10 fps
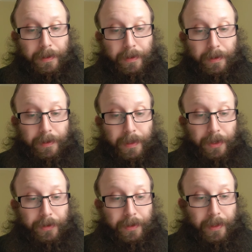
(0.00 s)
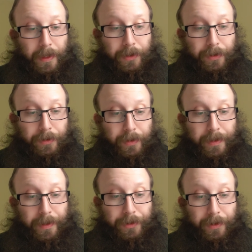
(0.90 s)
The sages teach,
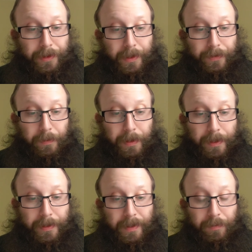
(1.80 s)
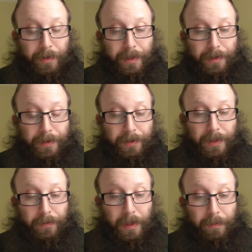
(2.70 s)
just as Joseph appeased his brothers only
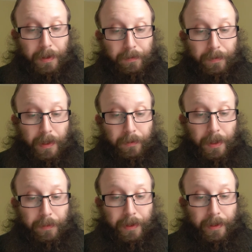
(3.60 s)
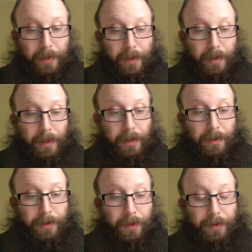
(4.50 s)
by weeping,
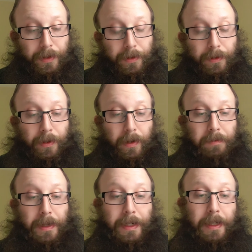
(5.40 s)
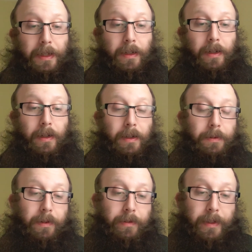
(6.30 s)
so too the Almighty
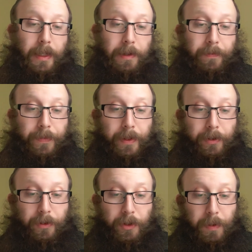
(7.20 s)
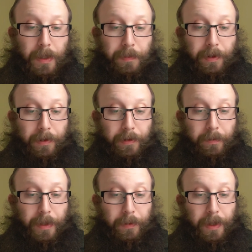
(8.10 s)
will redeem the Jewish people
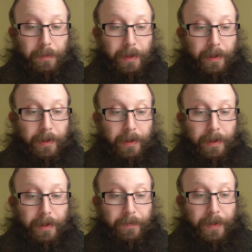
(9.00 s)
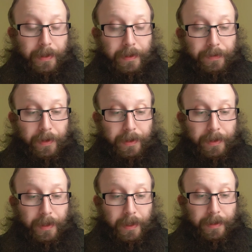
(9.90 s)
by weeping. As the verse
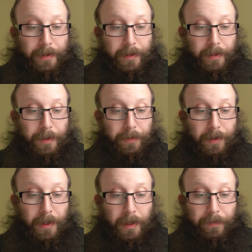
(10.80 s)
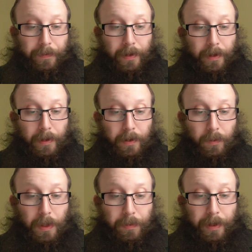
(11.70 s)
states, they will come
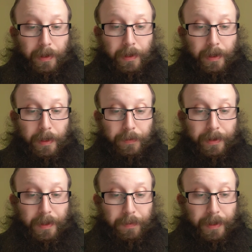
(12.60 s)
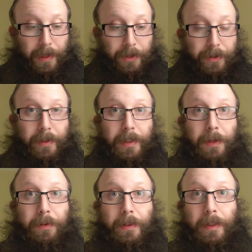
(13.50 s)
weeping, and with supplications I
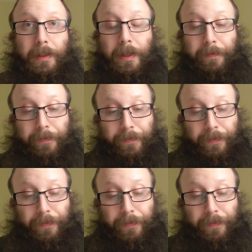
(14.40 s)
will lead them.